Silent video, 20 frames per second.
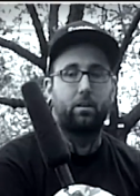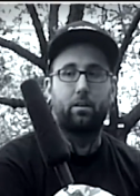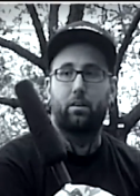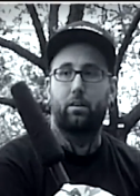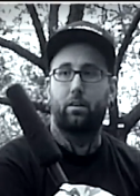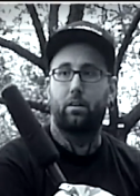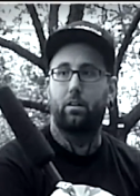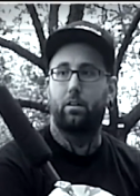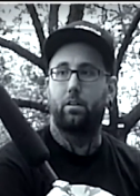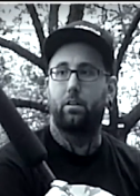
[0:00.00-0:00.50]

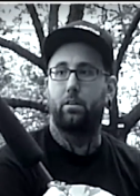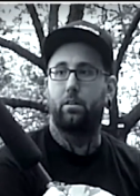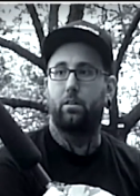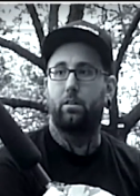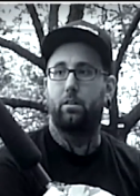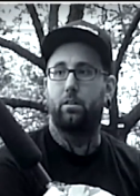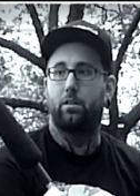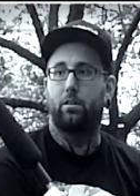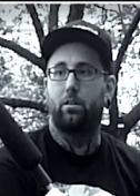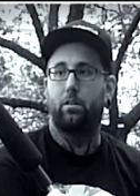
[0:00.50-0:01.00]
You're straight
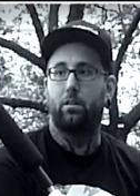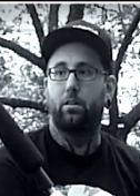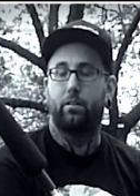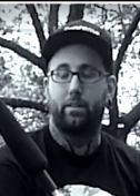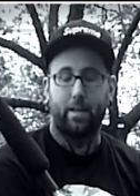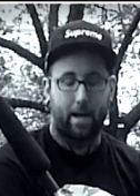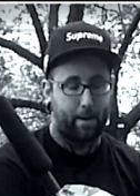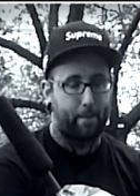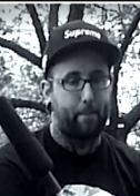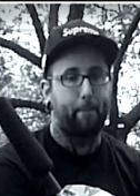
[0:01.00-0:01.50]
edge, right?
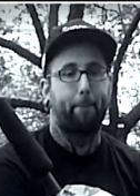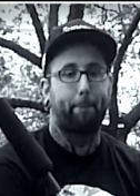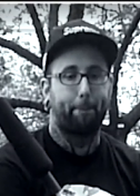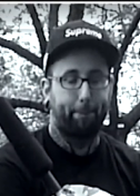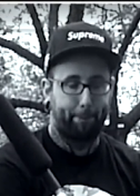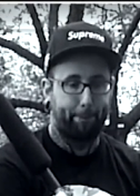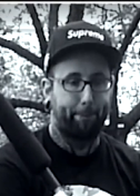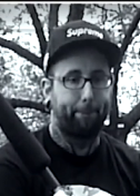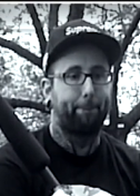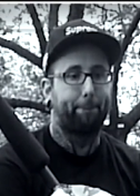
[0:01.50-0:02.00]

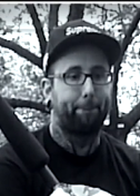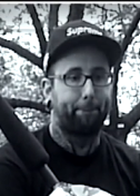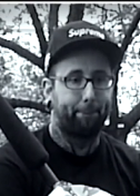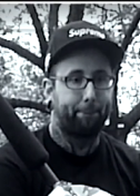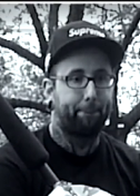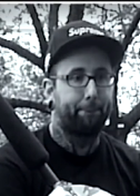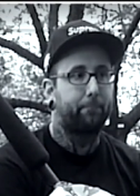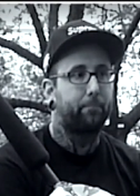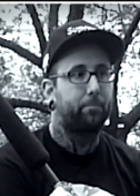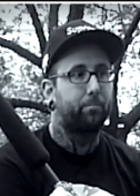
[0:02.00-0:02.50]
Yeah.
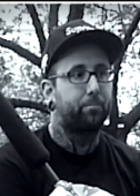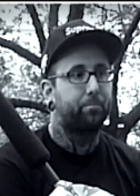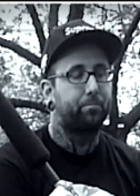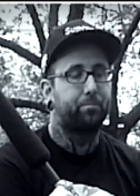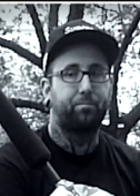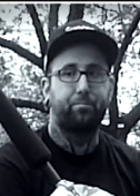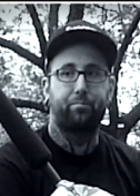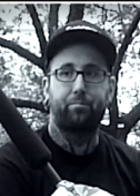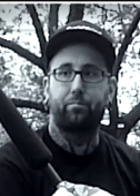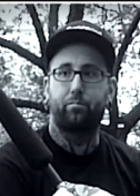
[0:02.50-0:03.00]
Has
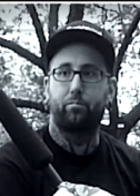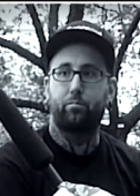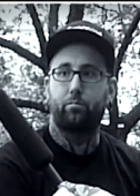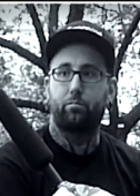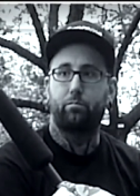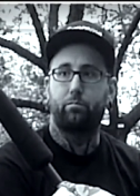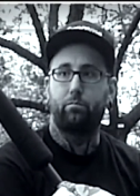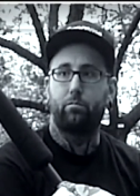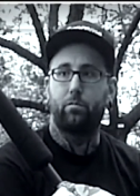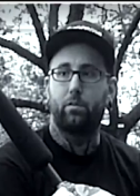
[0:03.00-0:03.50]
that
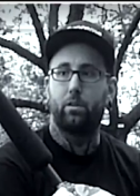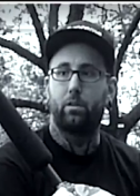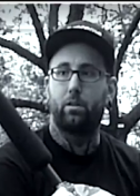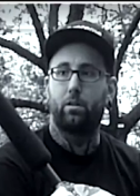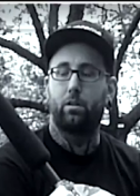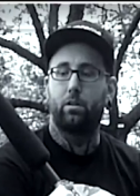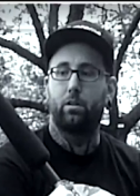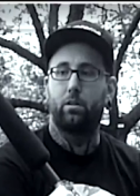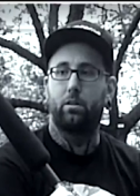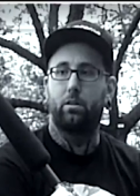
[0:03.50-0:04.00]
affected, or
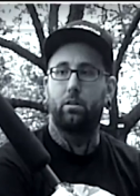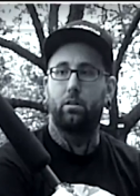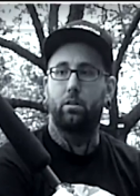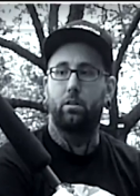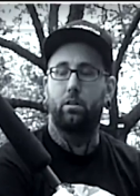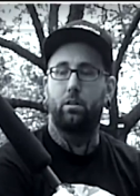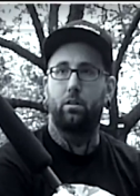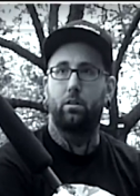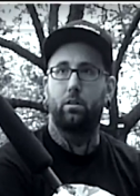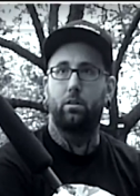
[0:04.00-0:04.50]
does it
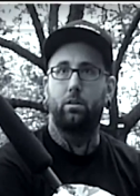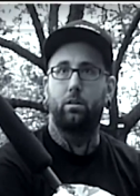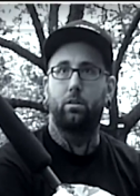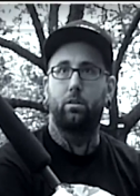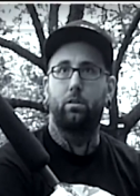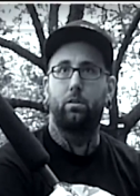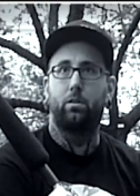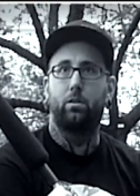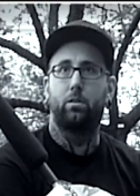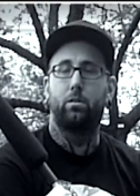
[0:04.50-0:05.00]
affect the
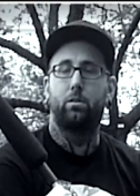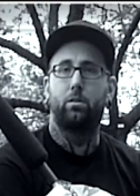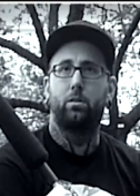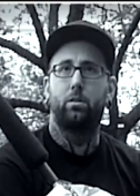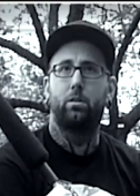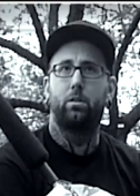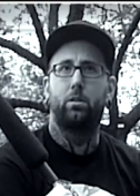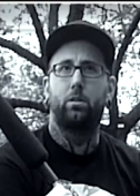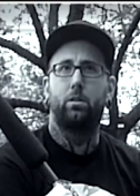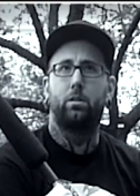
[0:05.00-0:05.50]
way that
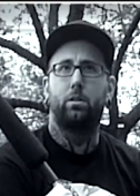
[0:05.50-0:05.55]
you